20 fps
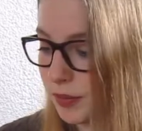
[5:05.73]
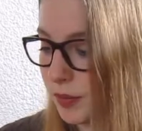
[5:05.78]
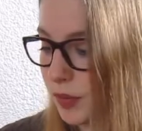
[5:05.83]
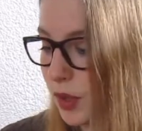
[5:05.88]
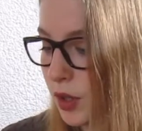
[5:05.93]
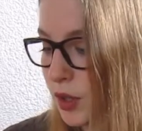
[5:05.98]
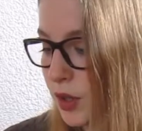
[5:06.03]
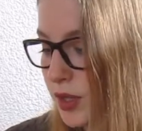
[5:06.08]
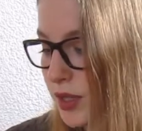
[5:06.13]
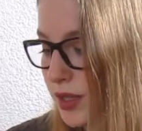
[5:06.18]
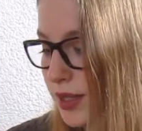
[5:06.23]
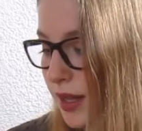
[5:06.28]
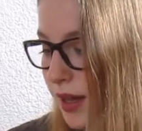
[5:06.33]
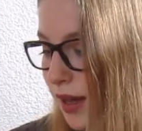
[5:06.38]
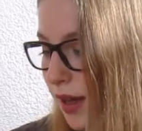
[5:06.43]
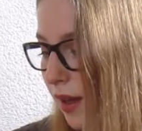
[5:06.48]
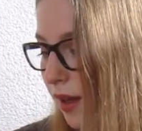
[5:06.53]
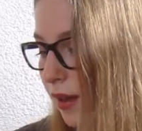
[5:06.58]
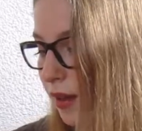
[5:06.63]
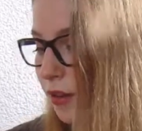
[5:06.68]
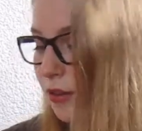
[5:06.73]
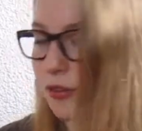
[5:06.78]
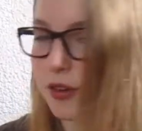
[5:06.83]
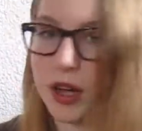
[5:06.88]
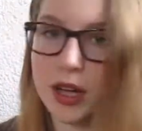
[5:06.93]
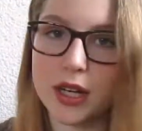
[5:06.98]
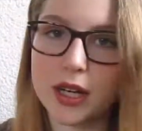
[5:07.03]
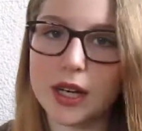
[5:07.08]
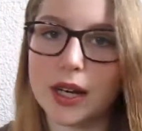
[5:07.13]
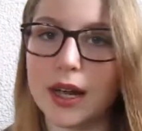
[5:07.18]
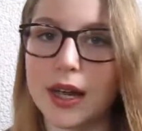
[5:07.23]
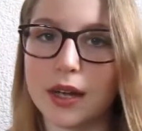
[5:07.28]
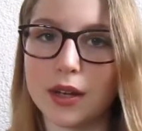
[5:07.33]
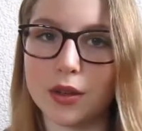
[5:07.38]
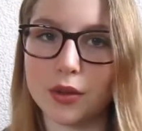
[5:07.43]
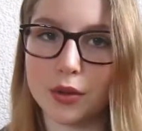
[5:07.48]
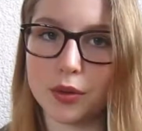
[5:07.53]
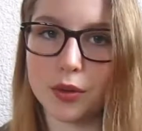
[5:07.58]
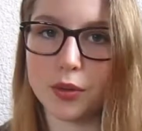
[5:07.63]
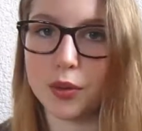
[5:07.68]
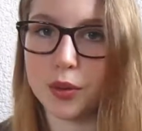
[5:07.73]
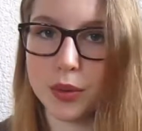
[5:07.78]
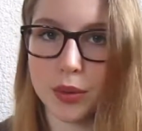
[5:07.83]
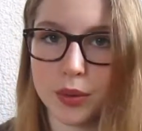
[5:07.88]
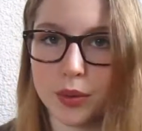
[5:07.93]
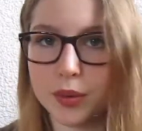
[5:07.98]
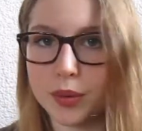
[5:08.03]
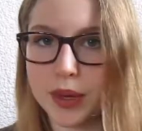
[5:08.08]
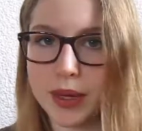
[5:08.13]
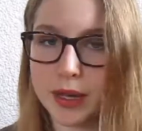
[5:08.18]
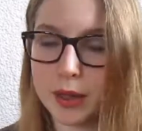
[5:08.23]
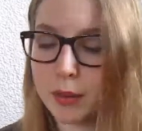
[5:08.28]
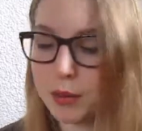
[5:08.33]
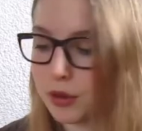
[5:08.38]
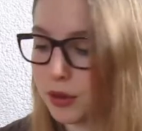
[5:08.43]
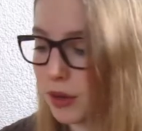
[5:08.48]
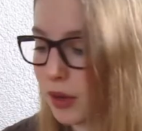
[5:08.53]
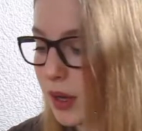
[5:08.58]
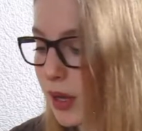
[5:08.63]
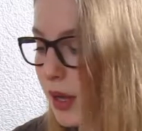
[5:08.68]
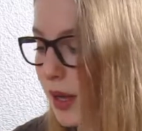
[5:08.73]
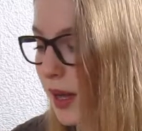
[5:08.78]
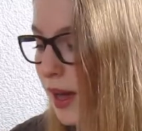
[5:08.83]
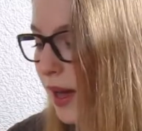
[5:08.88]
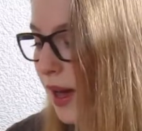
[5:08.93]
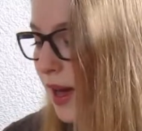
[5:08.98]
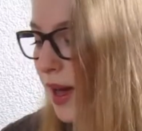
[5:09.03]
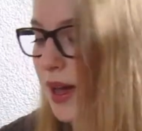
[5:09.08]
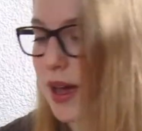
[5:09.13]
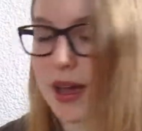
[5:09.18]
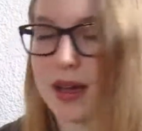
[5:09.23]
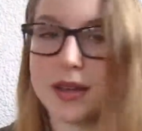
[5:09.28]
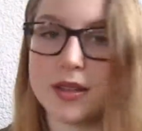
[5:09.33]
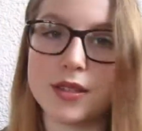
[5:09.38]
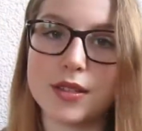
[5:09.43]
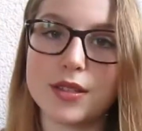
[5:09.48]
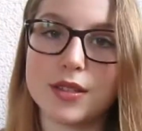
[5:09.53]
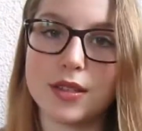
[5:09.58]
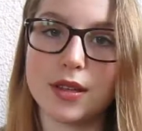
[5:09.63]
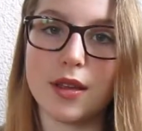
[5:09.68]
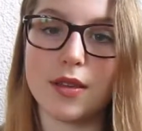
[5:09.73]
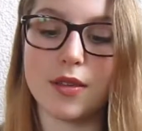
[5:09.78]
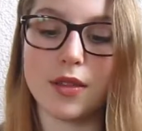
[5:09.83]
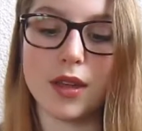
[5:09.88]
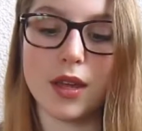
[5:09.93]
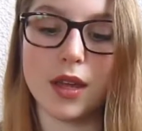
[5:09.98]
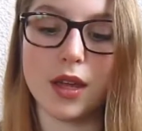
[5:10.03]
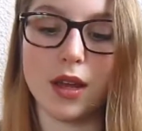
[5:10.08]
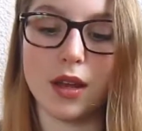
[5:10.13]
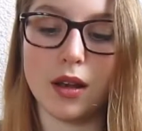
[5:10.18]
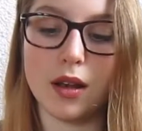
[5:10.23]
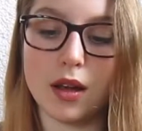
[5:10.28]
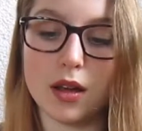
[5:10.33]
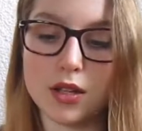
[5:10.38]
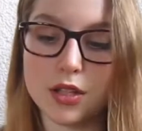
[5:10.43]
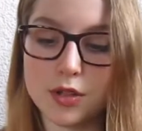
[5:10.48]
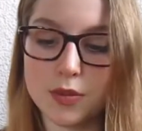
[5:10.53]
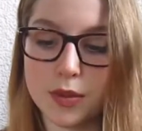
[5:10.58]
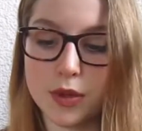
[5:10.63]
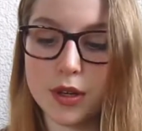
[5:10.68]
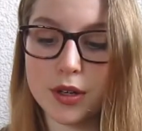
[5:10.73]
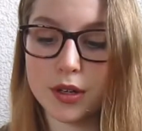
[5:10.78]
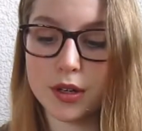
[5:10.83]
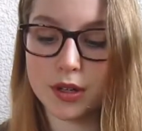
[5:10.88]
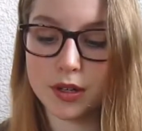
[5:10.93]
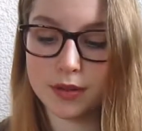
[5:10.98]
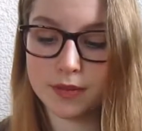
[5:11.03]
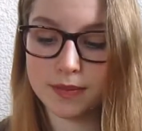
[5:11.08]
not as like fun and woo anymore as the last book.